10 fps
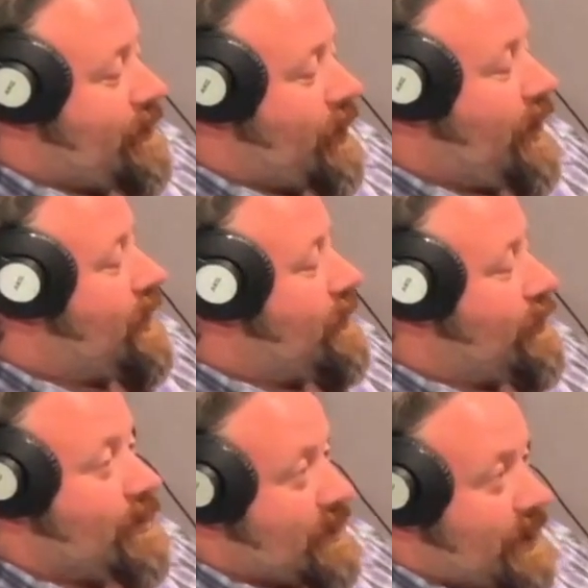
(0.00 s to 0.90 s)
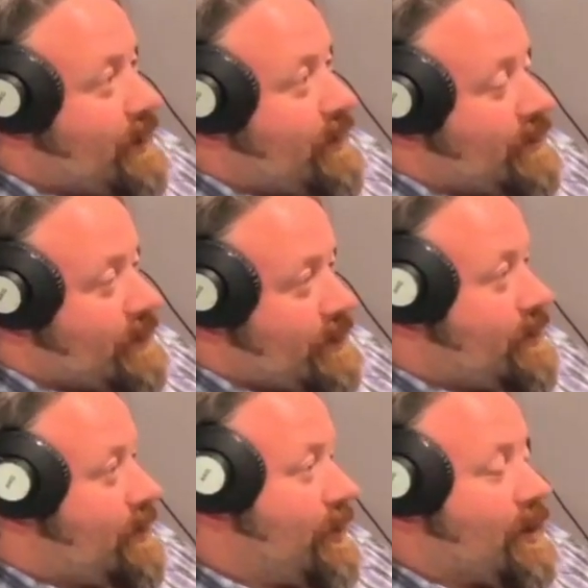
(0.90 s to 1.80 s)
rock and roll is now
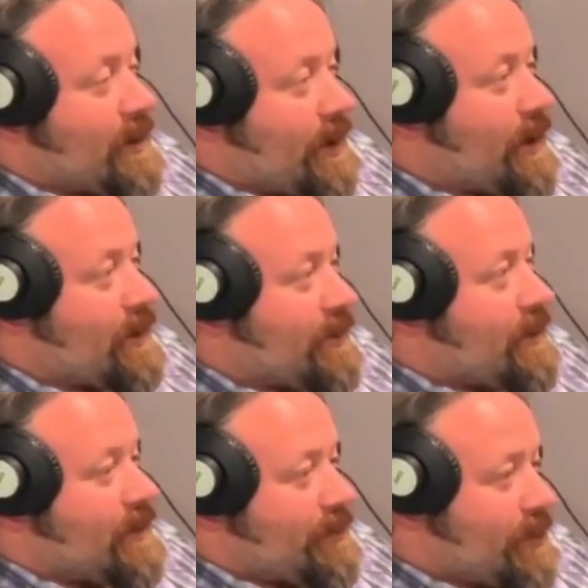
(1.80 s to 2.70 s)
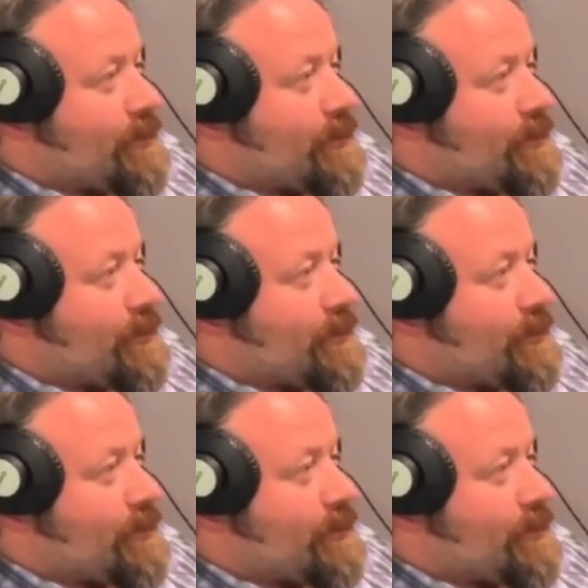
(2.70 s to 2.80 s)
considered Americana. It's been